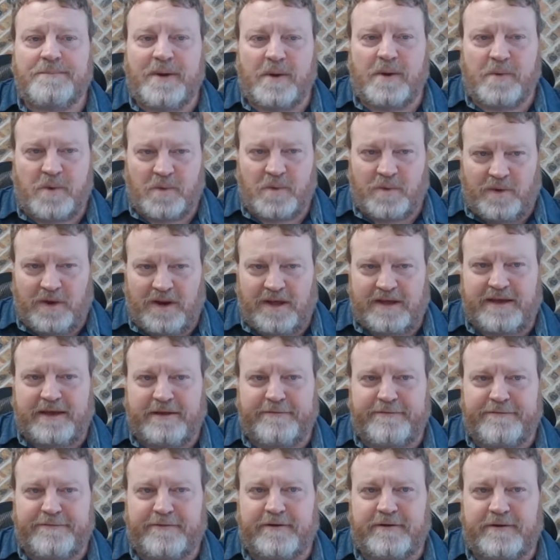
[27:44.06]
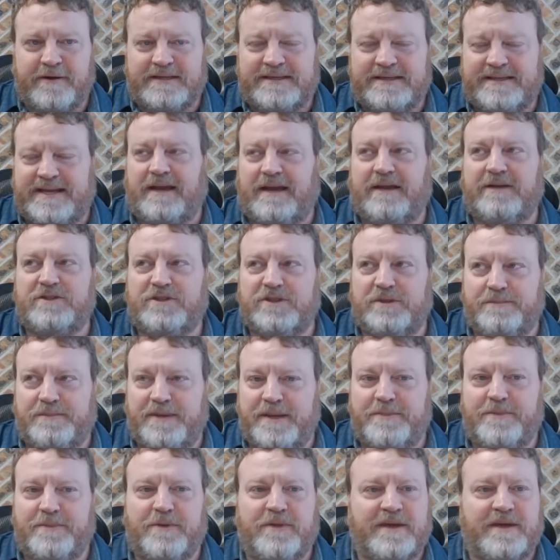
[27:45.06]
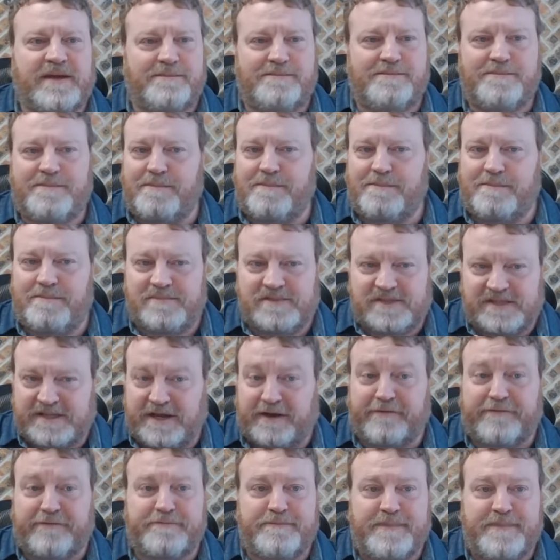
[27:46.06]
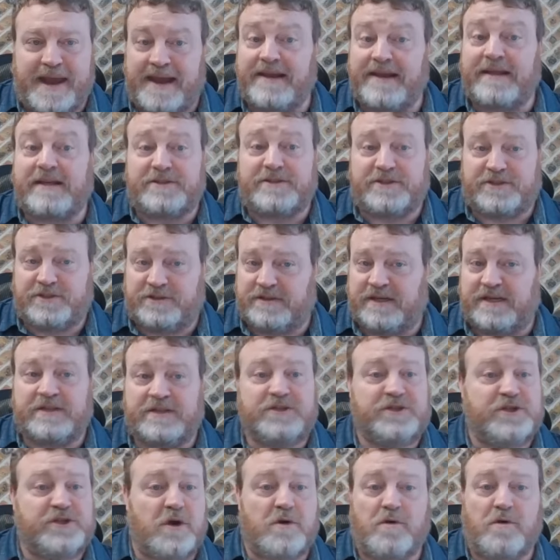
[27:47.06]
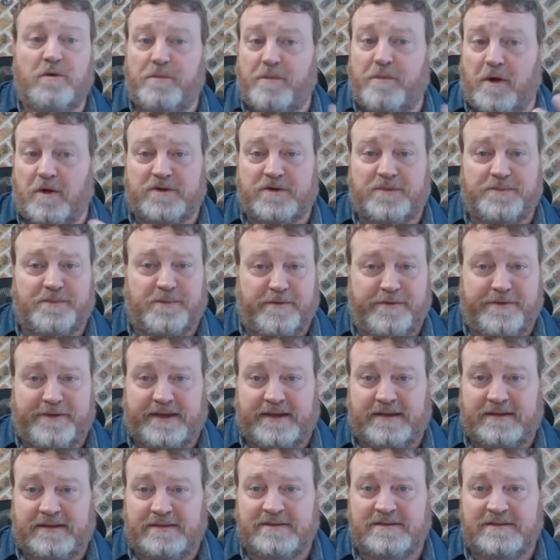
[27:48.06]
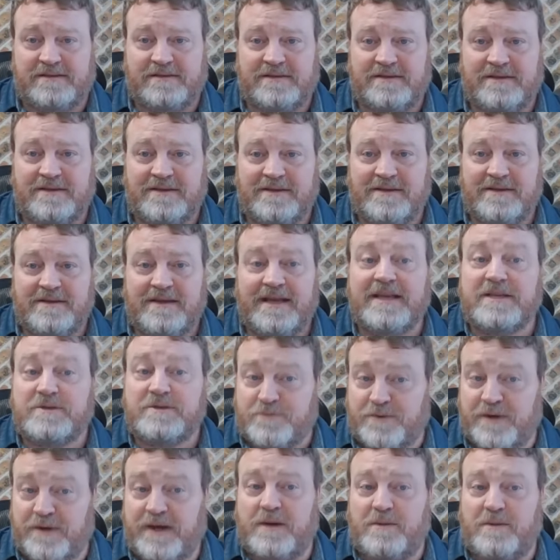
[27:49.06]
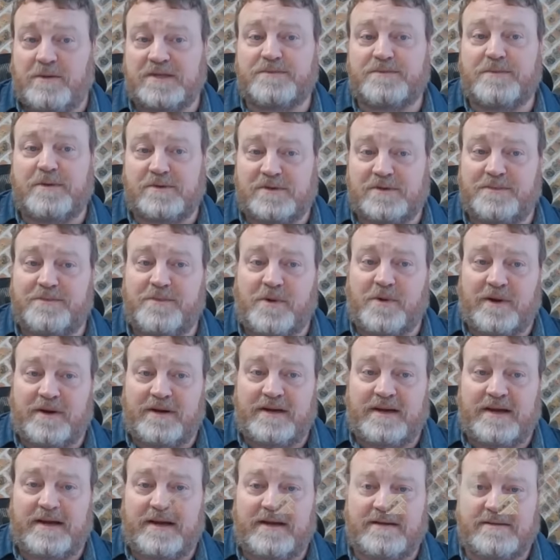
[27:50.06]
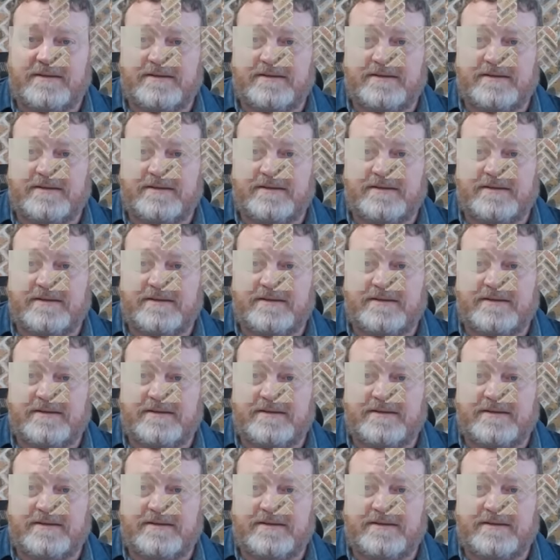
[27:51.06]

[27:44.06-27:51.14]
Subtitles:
but we're looking for intelligent people that can self-manage and juggle multiple things is really what's most important to